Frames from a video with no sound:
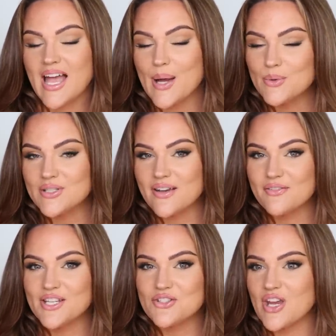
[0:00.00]
I would
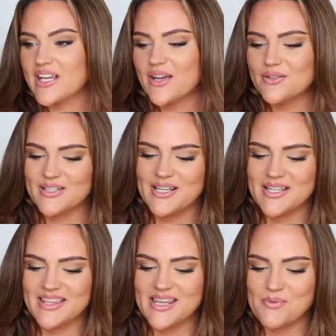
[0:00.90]
definitely check out
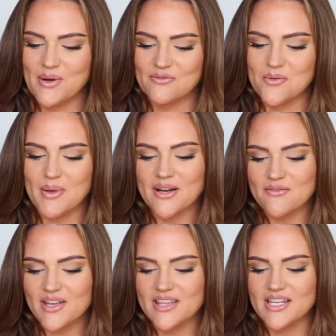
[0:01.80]
the one from
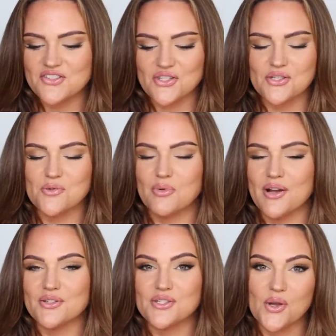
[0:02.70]
Benefit. They just do
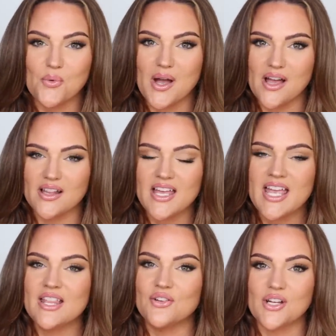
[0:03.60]
brows so well.
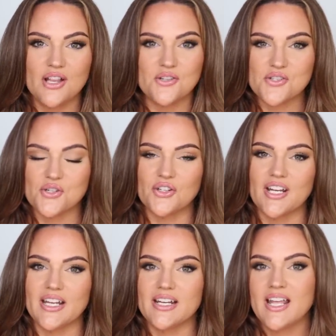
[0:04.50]
Their colors are
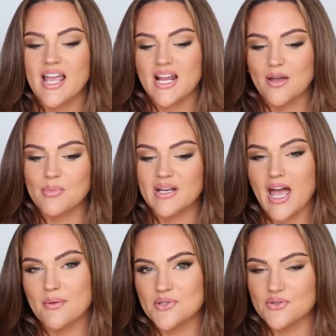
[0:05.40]
great, and I've been
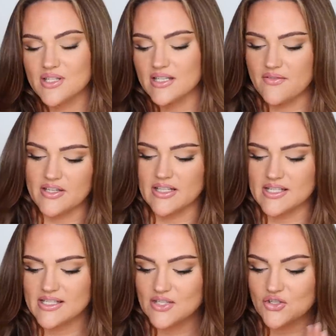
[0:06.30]
absolutely loving
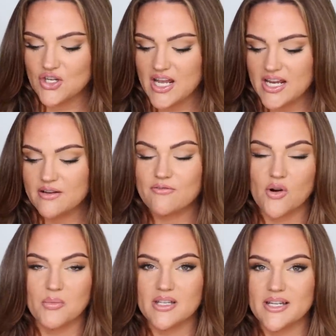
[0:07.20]
this shade,
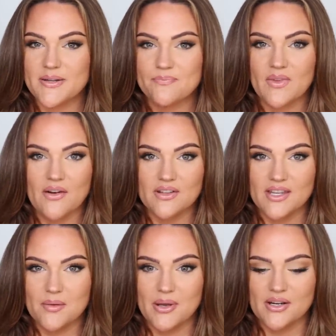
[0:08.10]
formula,
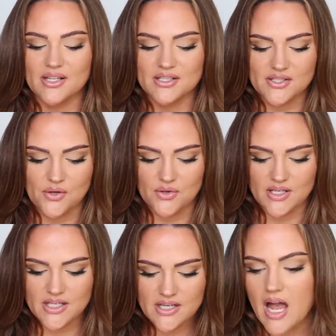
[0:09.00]
everything about it. It's so
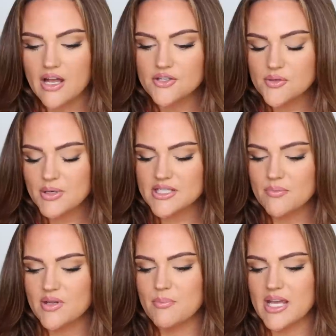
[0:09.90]
good. I also picked
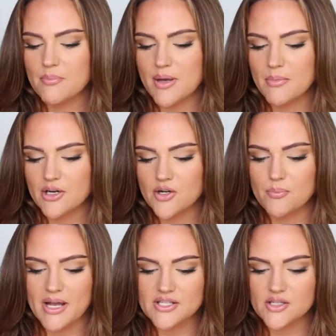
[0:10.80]
up the Makeup by Mario
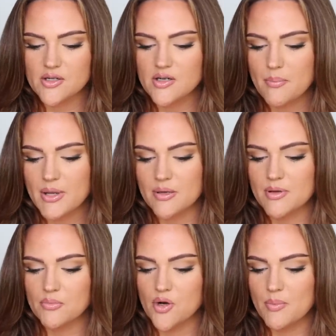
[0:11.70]
Master
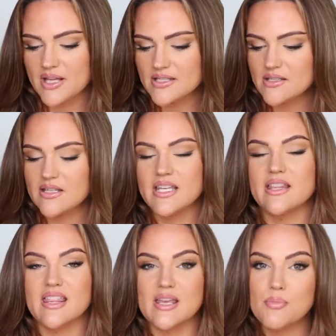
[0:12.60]
Pigment Pro Pencil
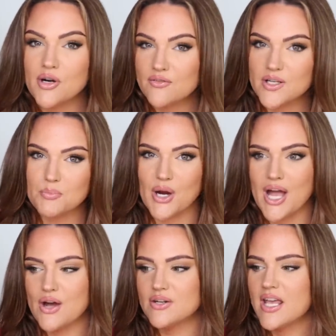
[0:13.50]
in the Perfect
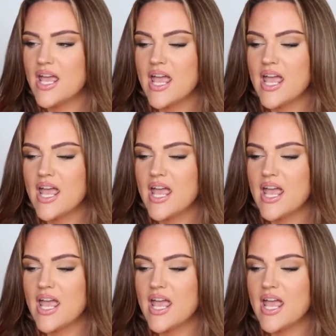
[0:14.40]
Brown,